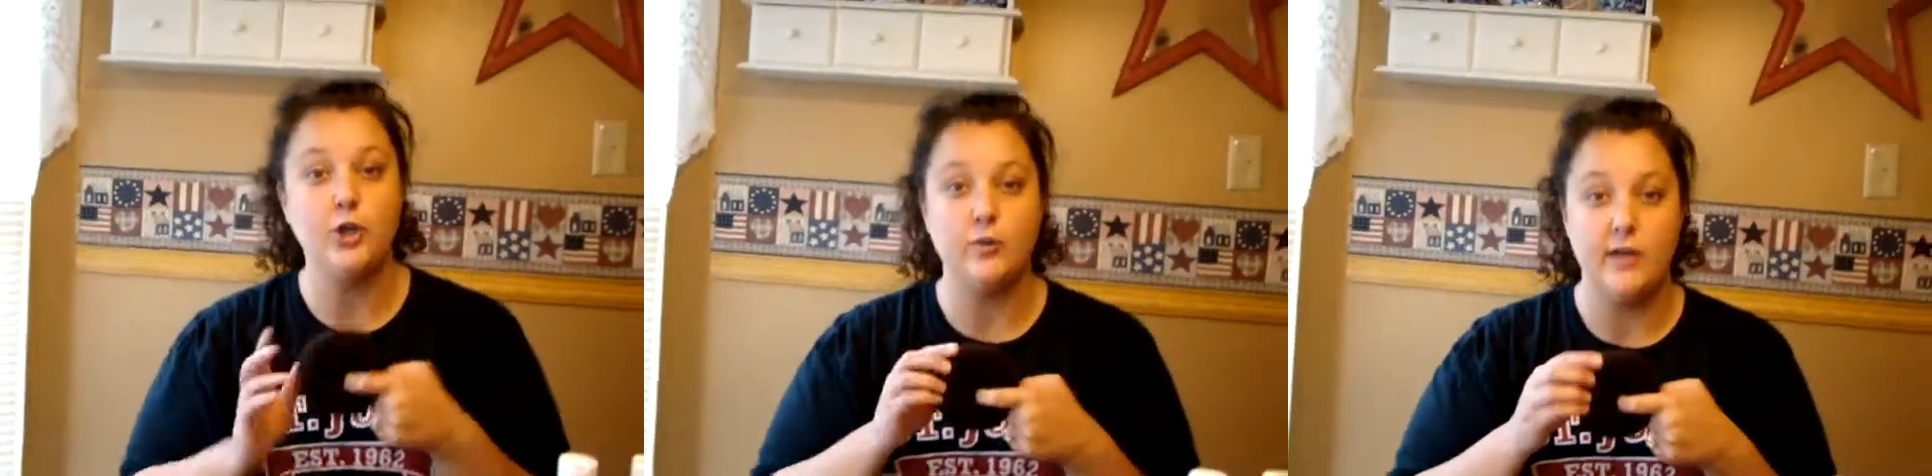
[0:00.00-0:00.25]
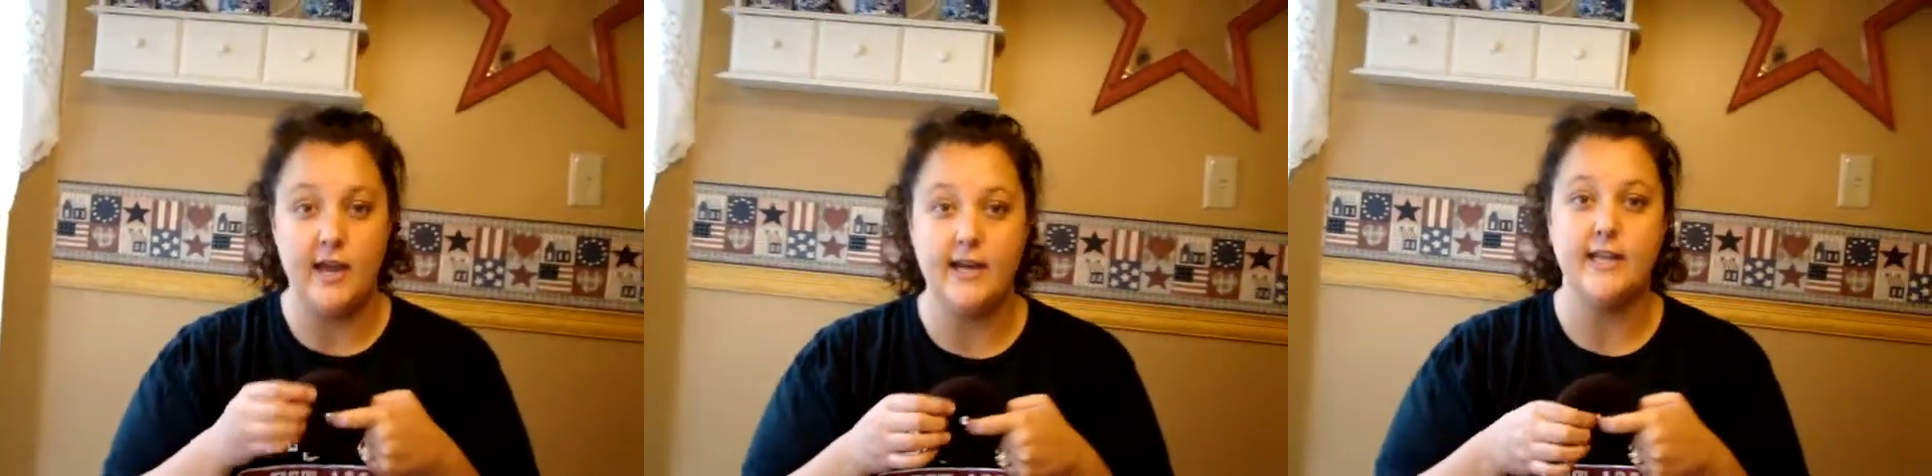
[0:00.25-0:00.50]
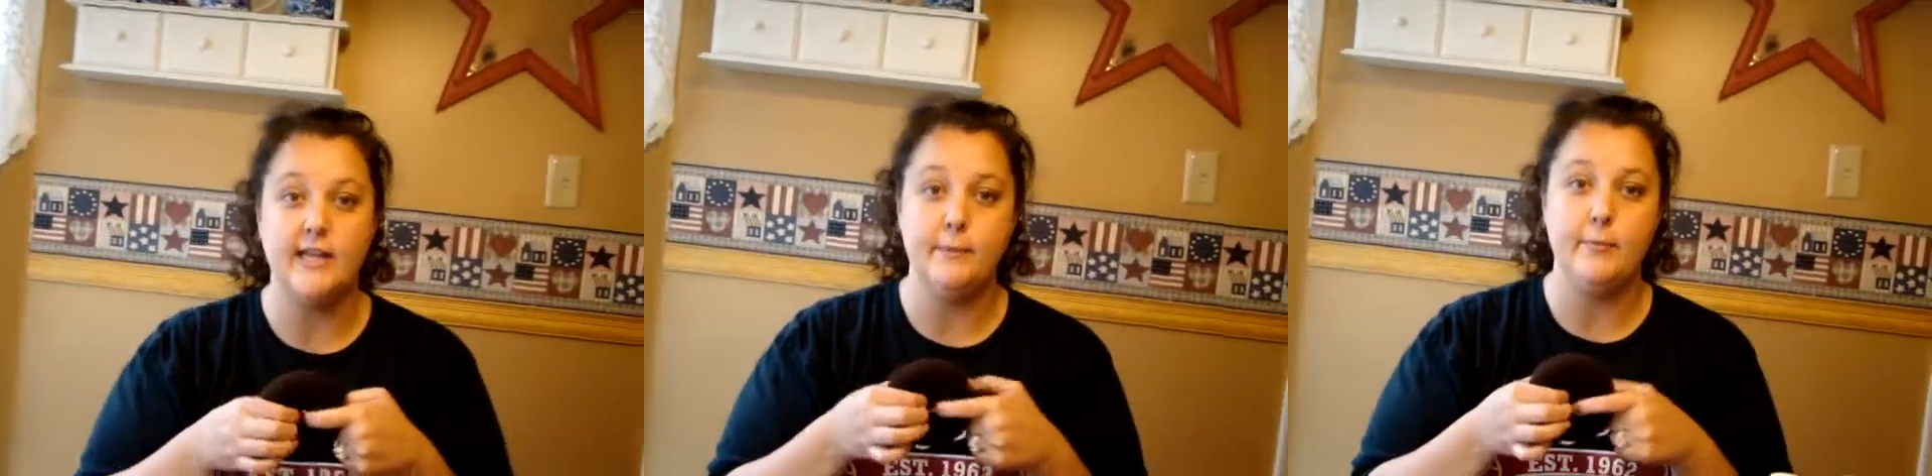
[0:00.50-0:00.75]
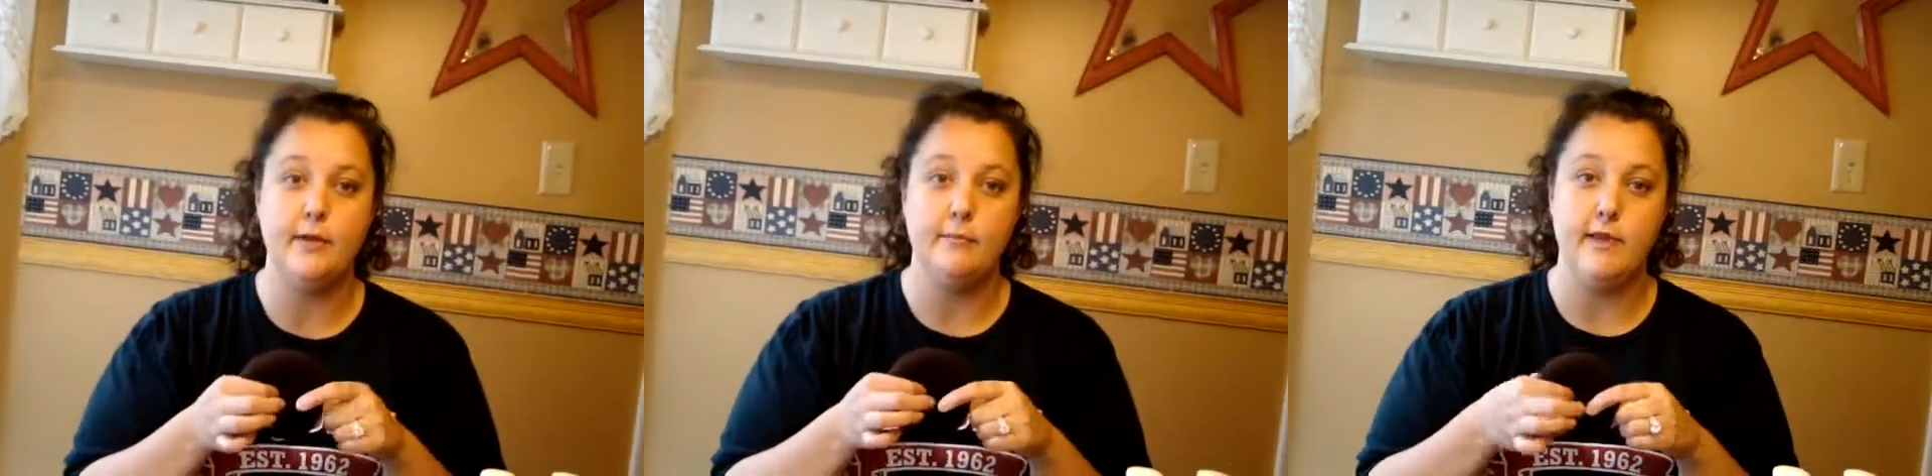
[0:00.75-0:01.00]
you've got to get a
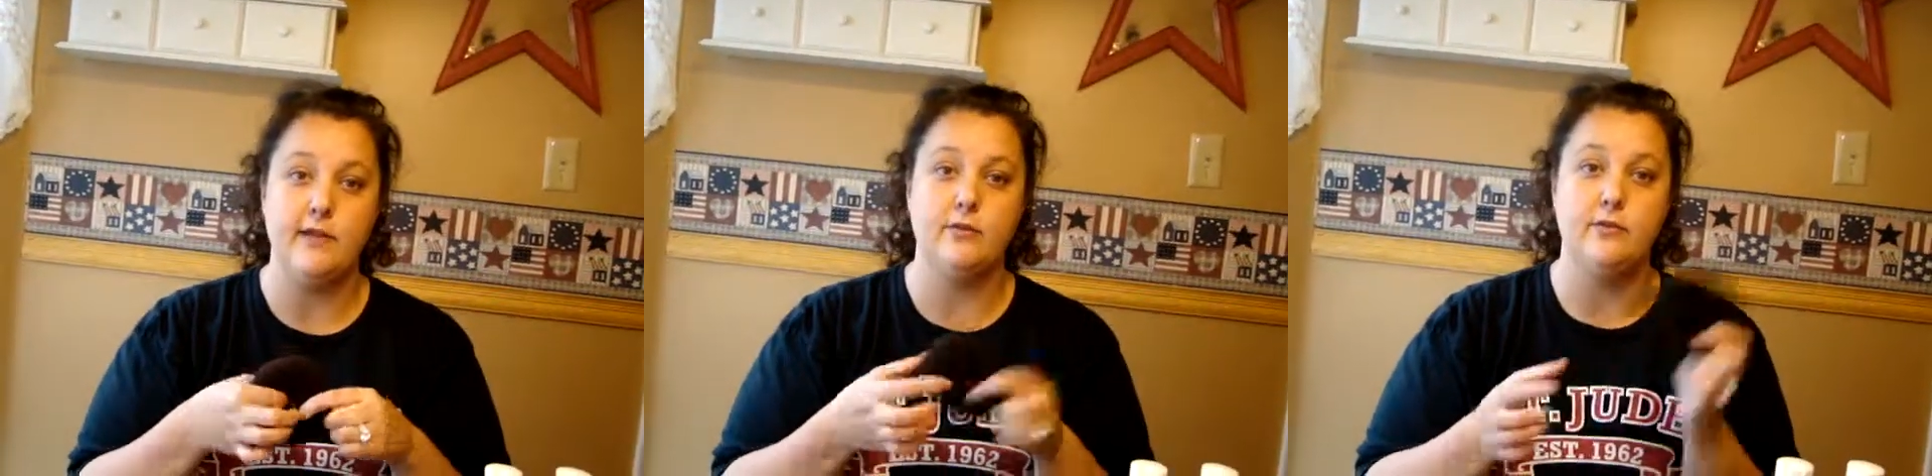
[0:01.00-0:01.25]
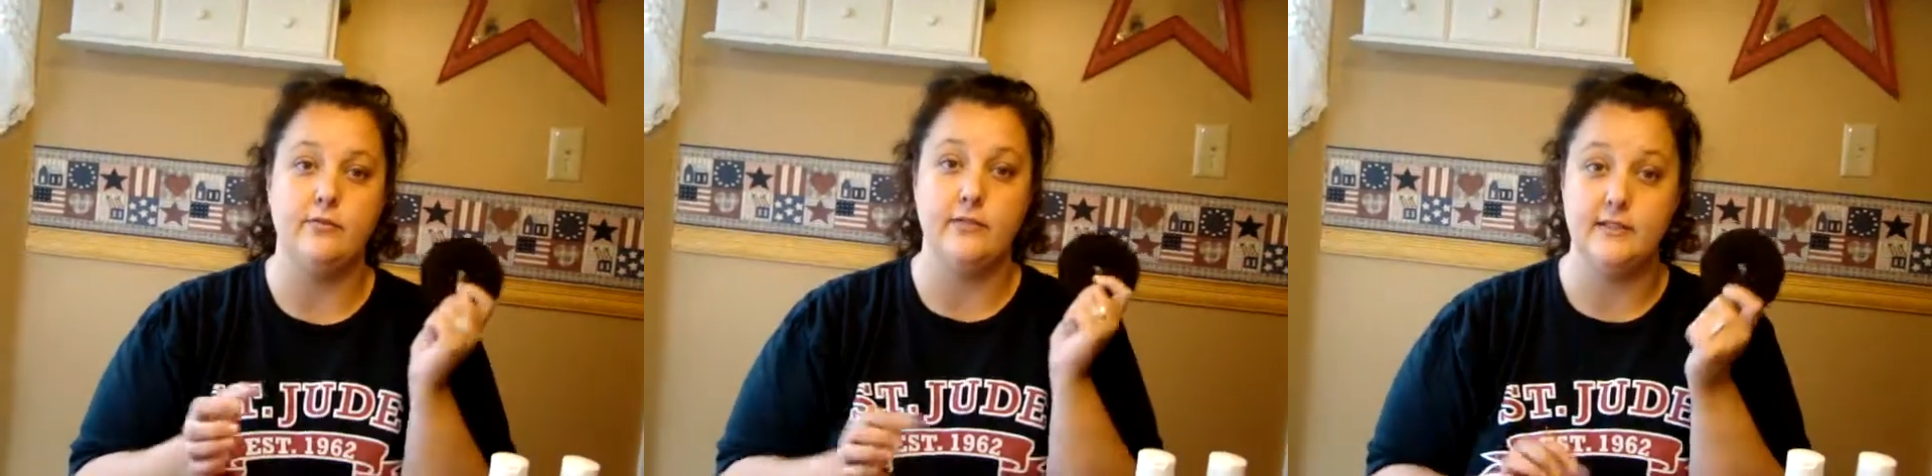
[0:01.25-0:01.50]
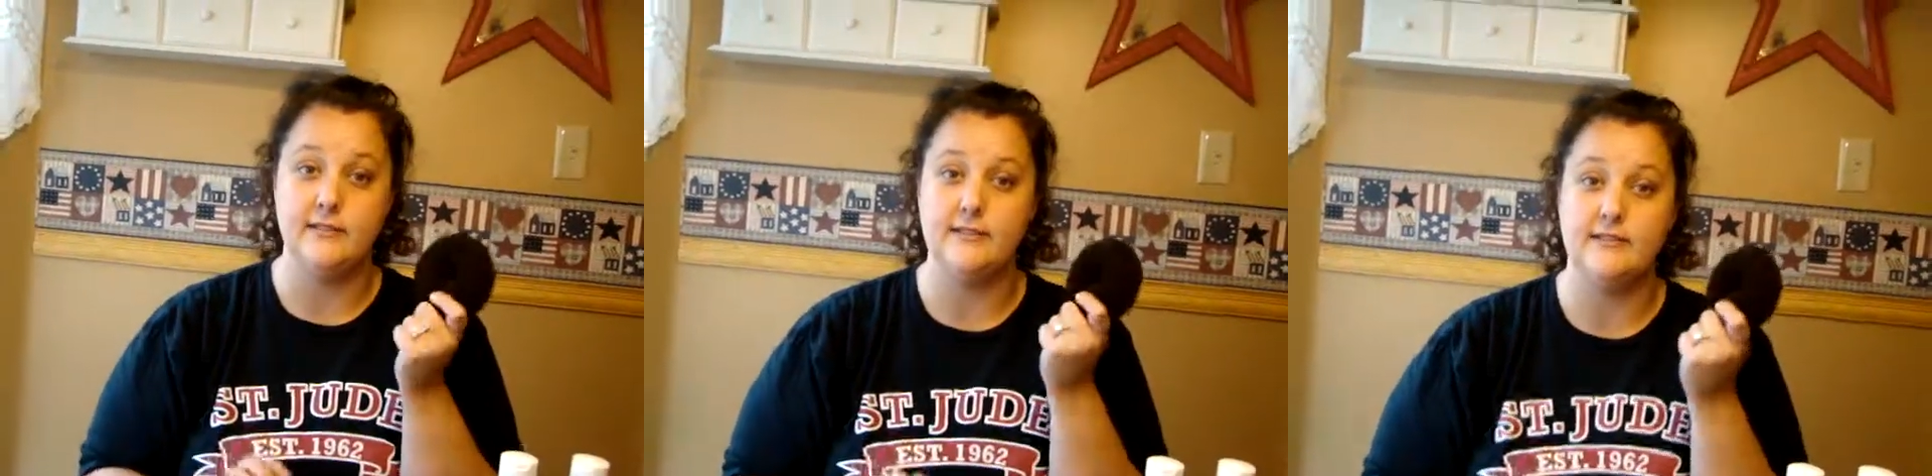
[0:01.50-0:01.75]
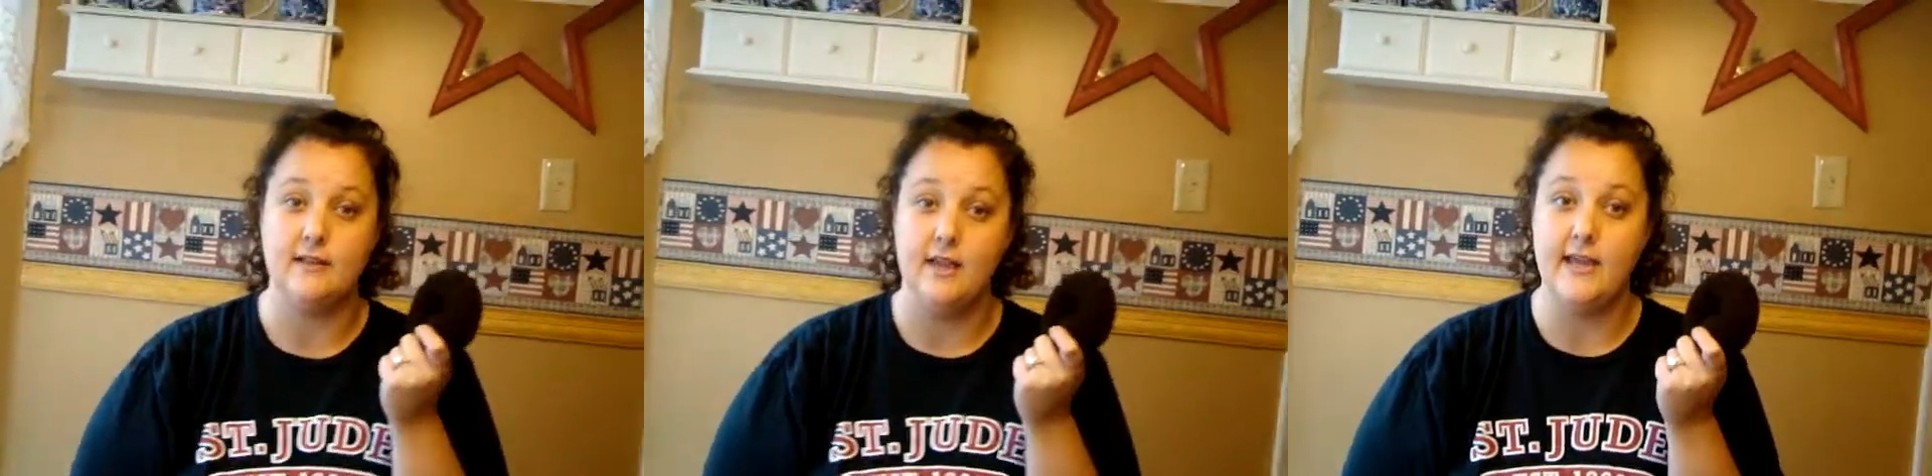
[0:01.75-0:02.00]
bun maker. This
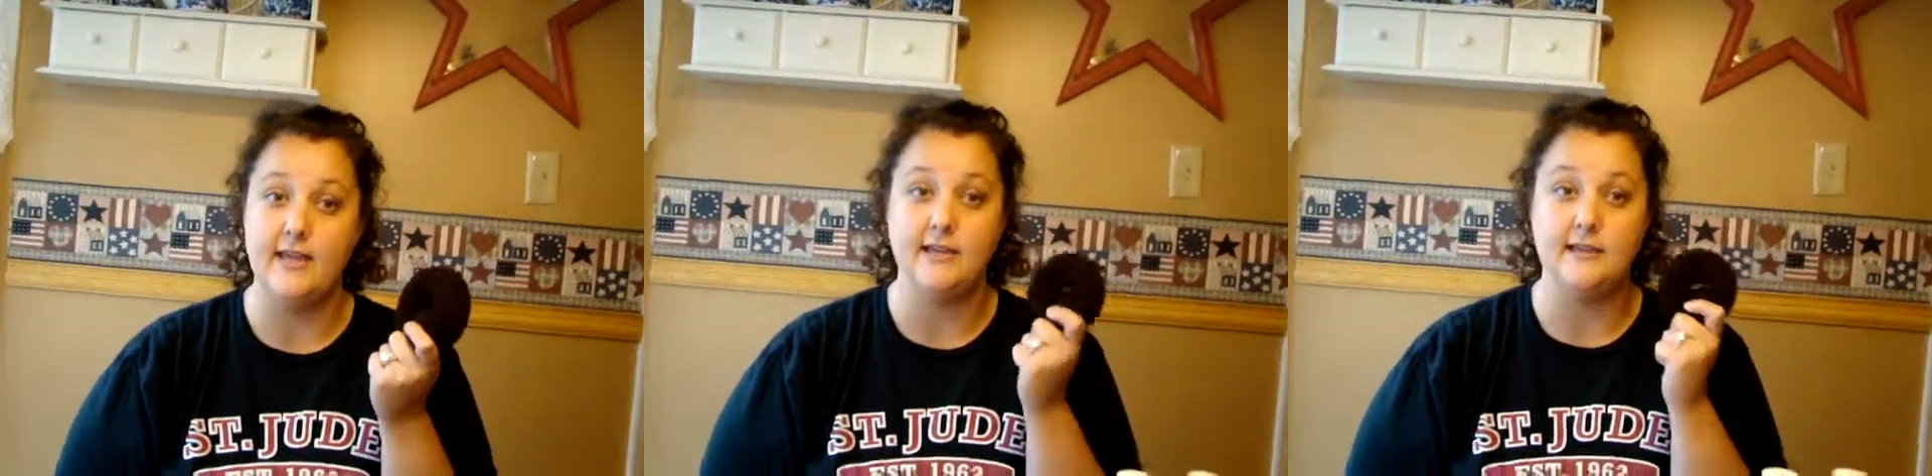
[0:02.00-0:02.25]
is like